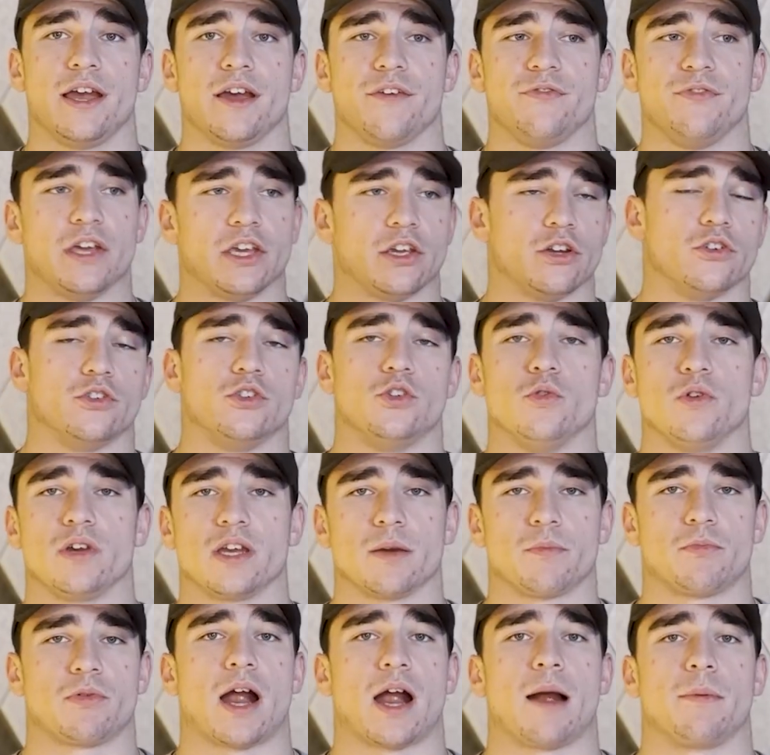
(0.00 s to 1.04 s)
that you're doing
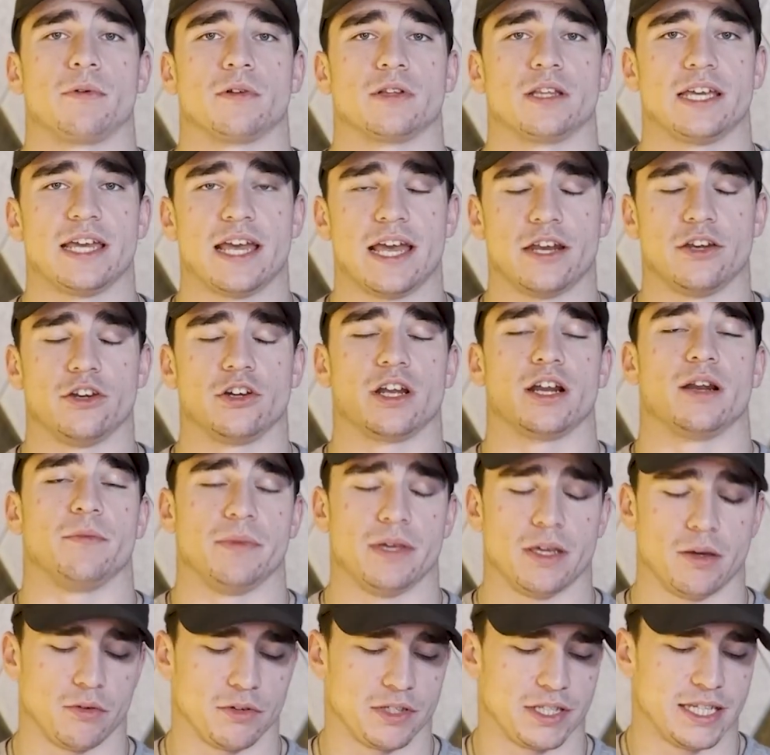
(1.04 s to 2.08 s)
it properly and you're going to
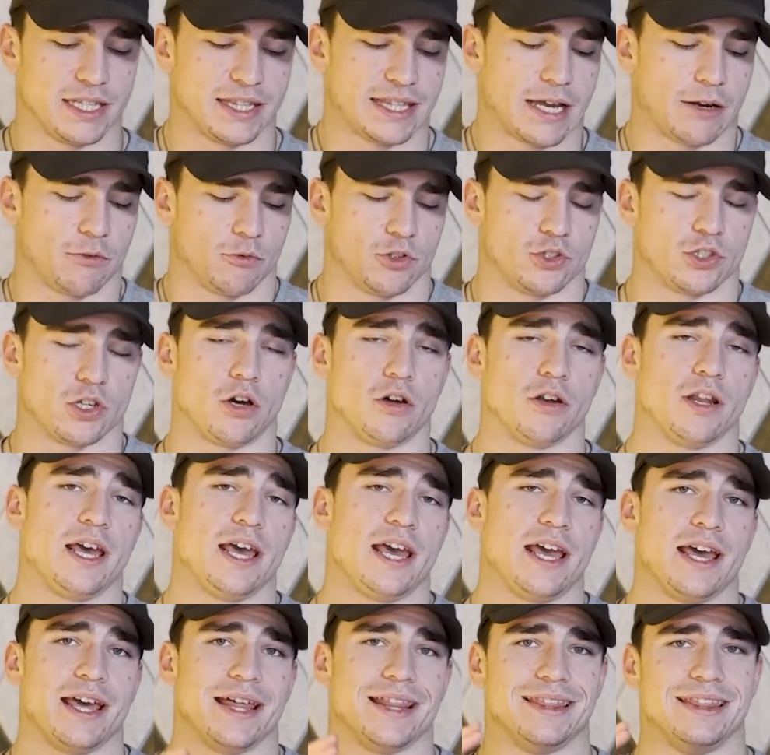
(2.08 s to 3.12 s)
be able to get that result
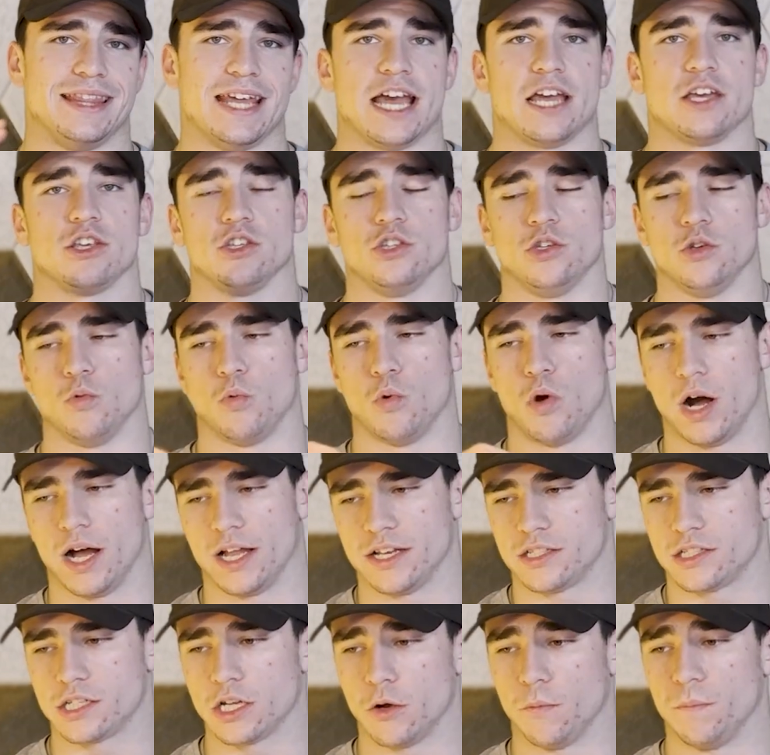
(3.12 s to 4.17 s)
that you
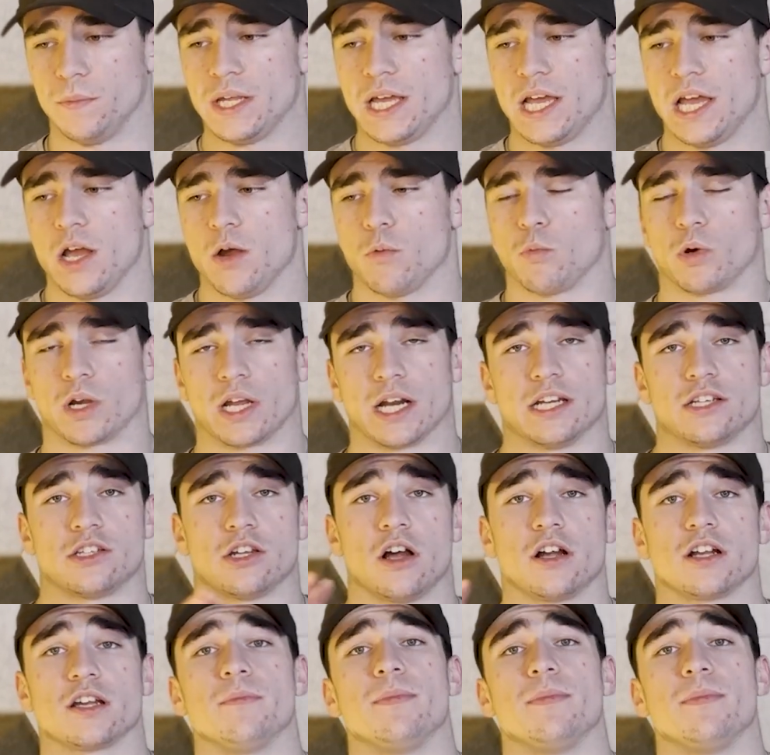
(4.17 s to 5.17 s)
want. So we're going to talk